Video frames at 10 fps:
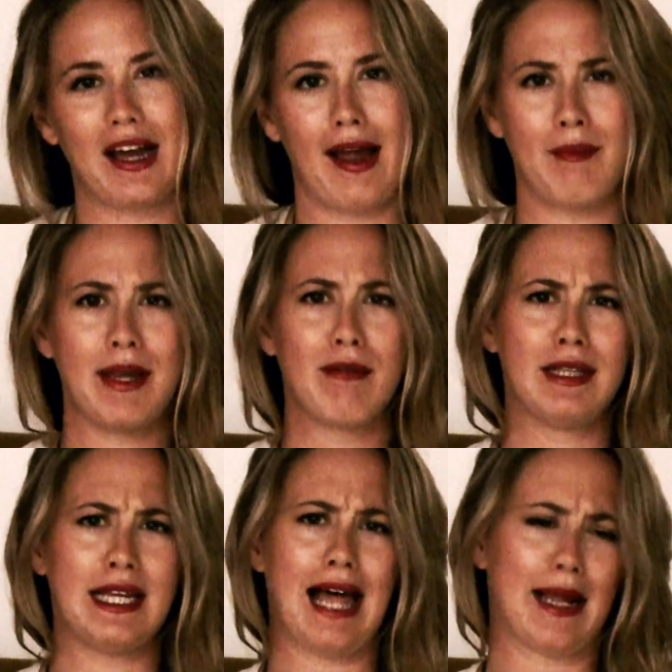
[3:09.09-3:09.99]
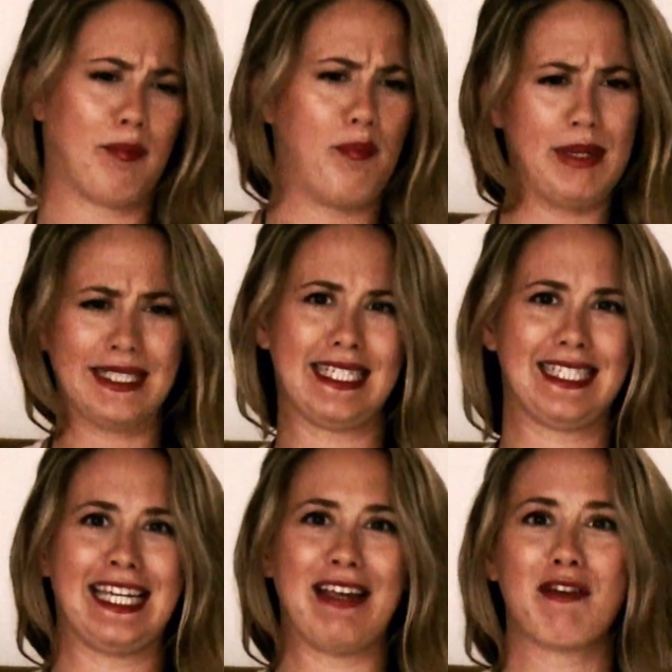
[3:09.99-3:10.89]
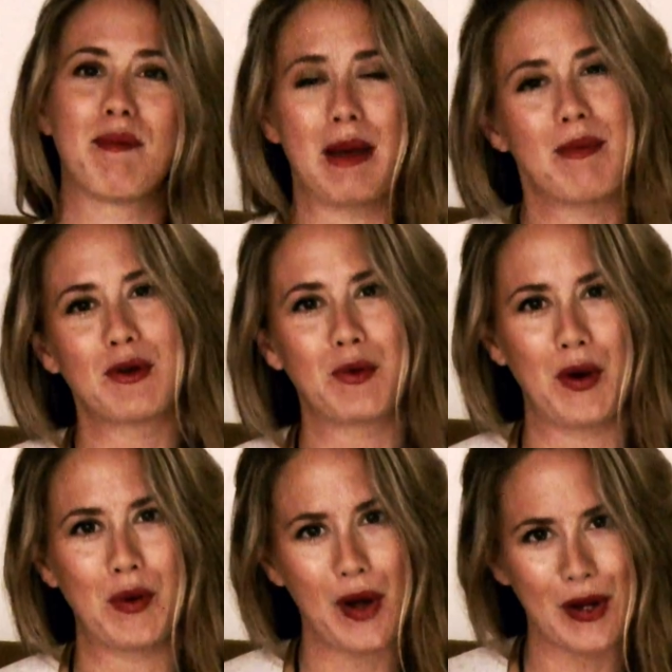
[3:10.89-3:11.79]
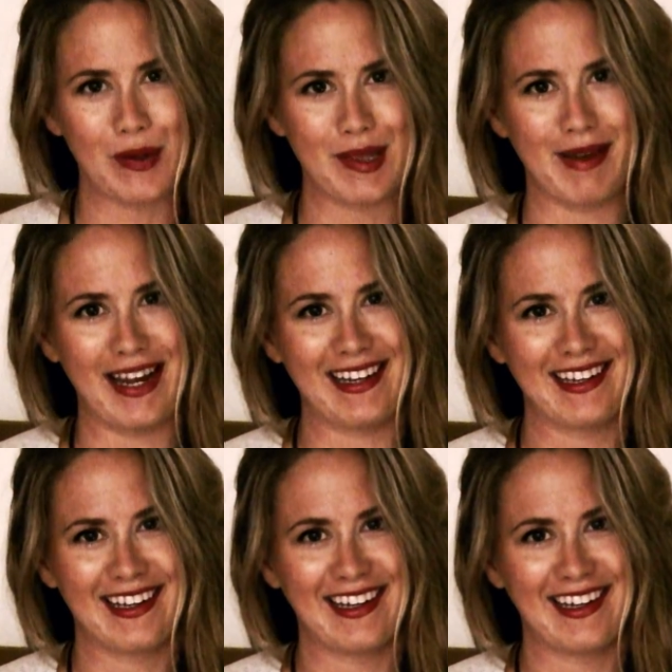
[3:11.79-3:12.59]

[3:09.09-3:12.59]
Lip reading: and be really like businessy for people to want to work with me.